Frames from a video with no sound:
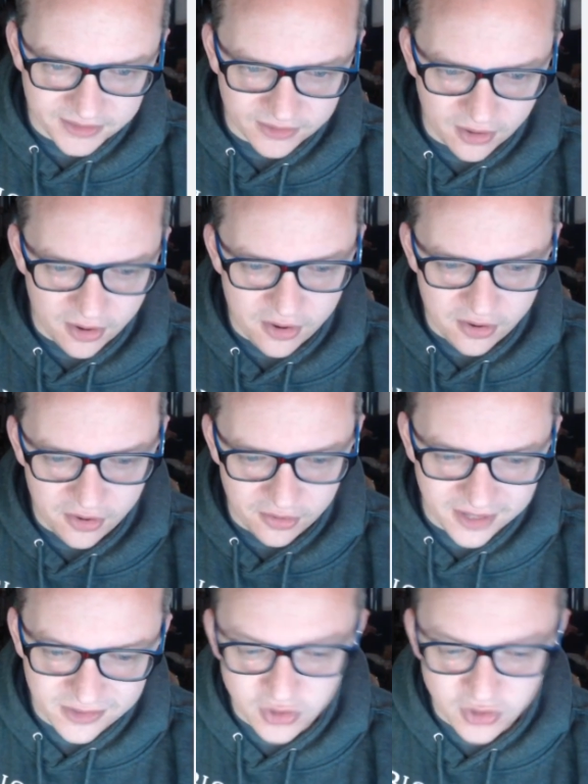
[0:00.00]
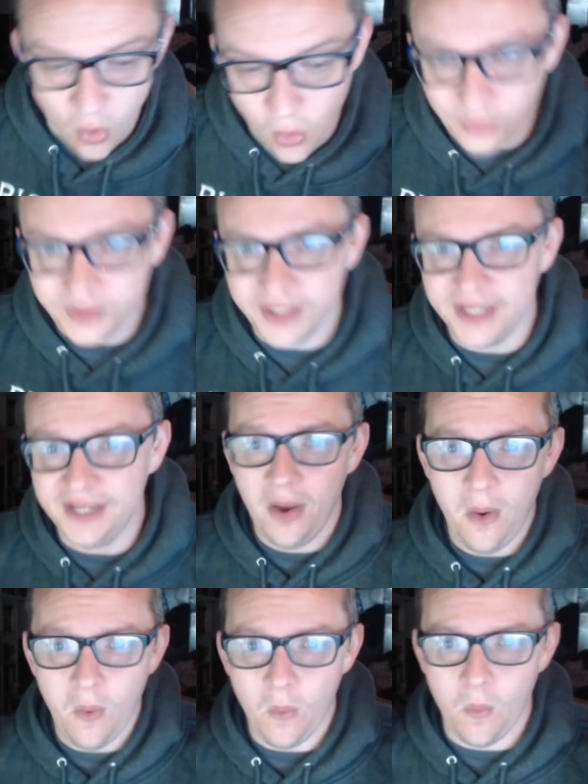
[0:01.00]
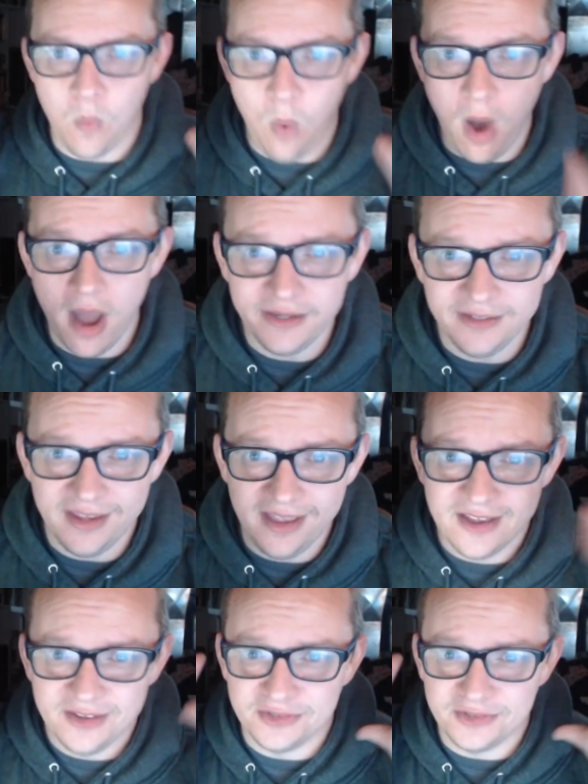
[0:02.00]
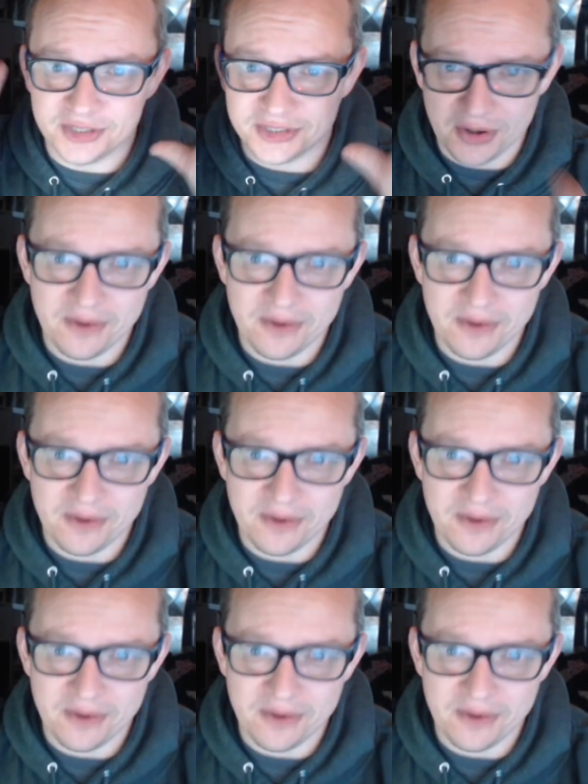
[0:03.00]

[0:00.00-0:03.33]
Oh, and there's only one dessert